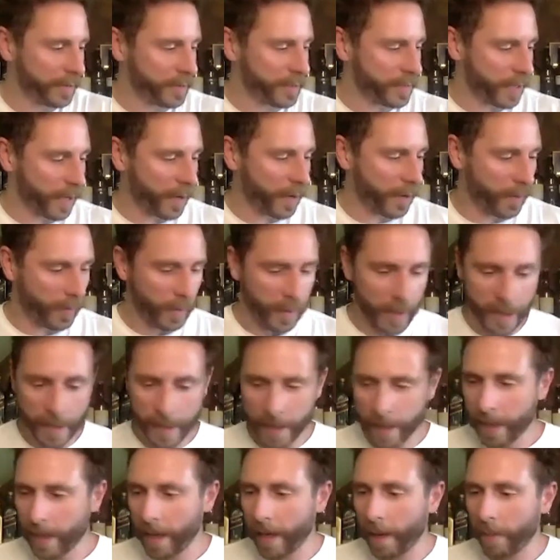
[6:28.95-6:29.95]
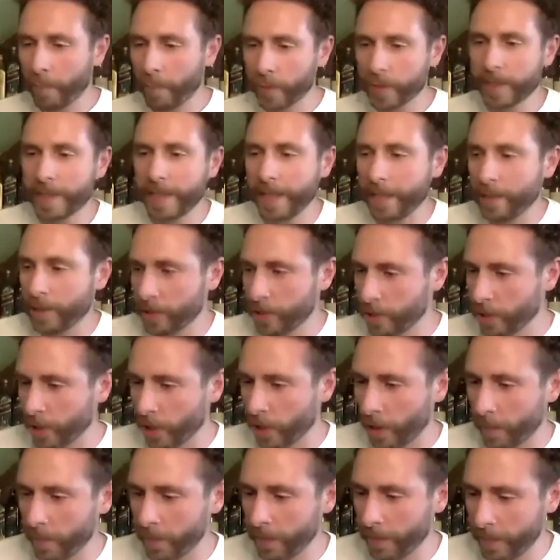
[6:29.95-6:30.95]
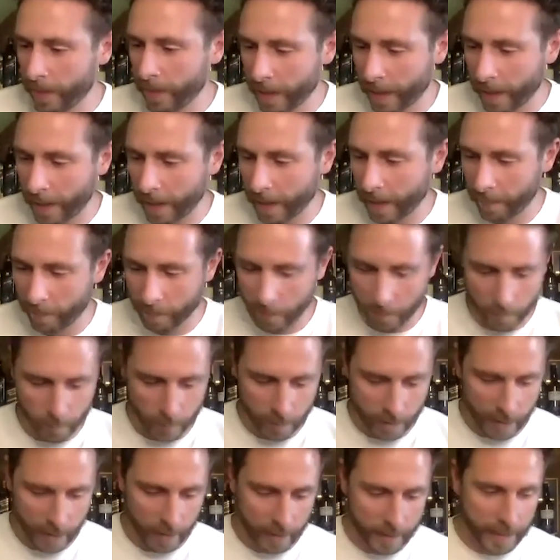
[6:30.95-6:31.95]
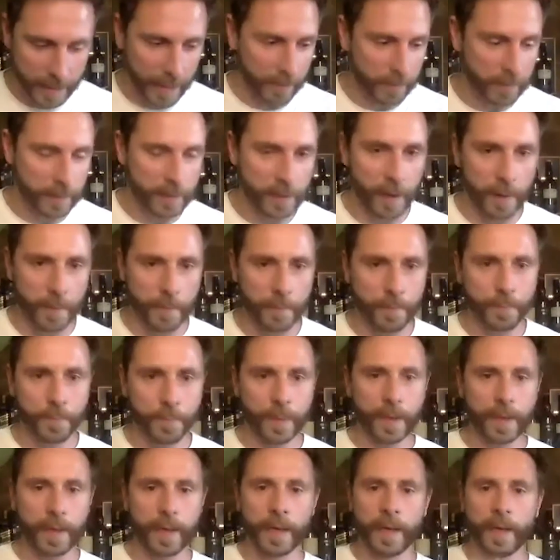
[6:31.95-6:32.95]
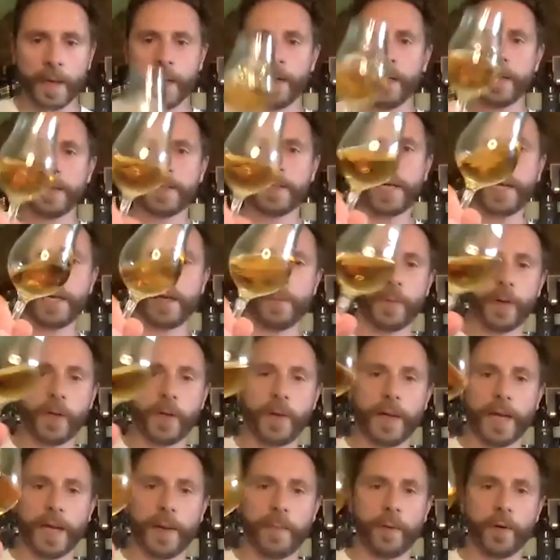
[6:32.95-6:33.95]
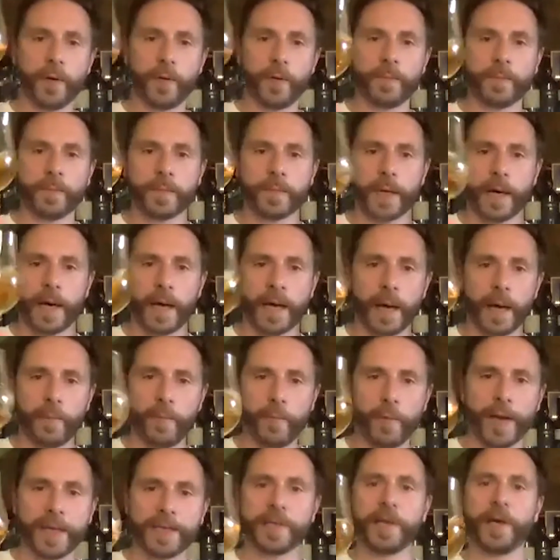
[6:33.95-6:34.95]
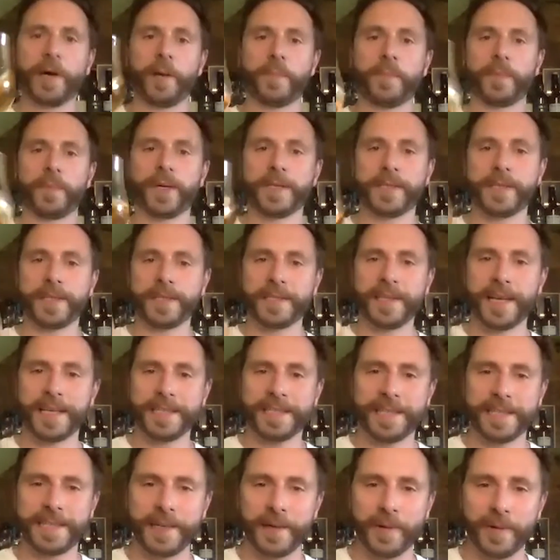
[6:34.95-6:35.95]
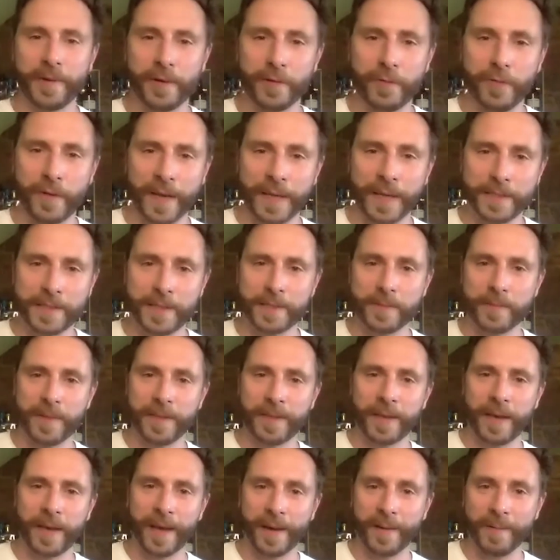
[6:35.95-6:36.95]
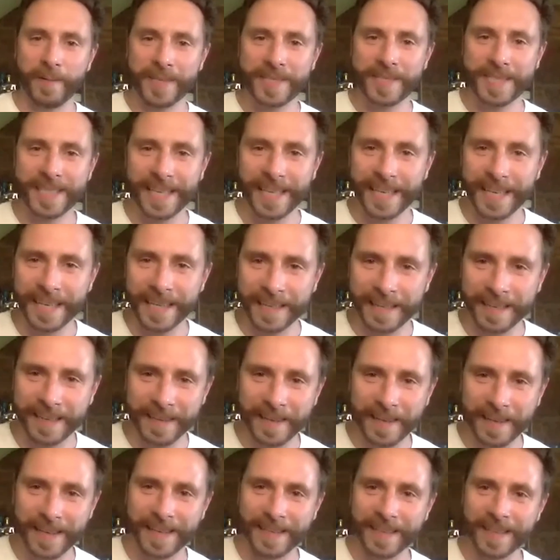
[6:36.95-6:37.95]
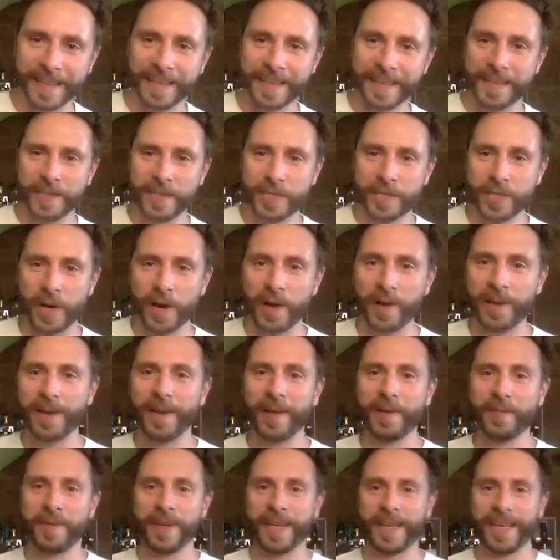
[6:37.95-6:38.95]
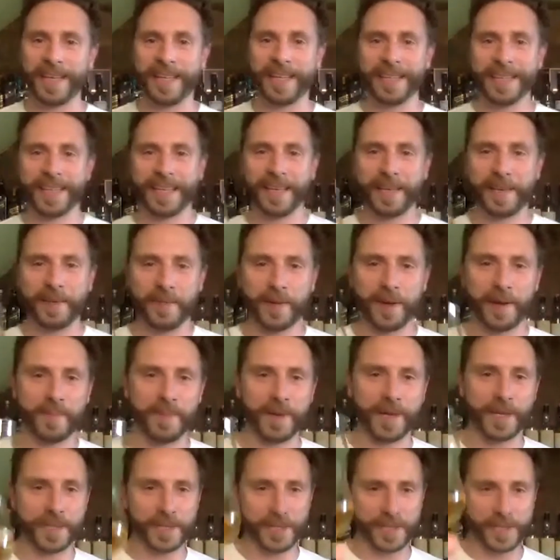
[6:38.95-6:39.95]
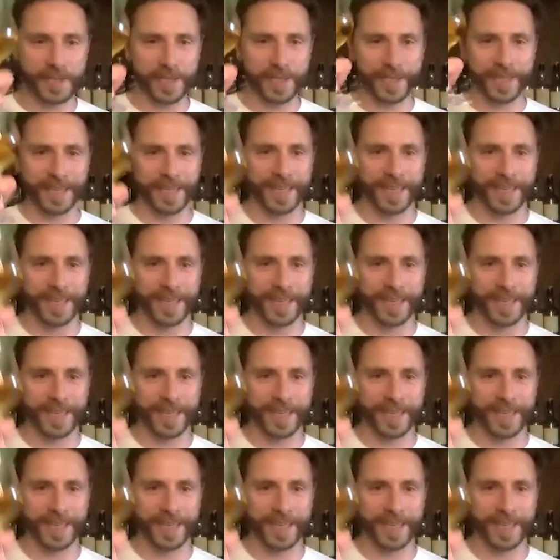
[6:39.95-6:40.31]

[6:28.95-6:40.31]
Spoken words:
So a prestigious job, without a doubt. So take your blue label, raise it up, because it's nice to see all your faces with whiskey in the shot. Lovely, thank you very much.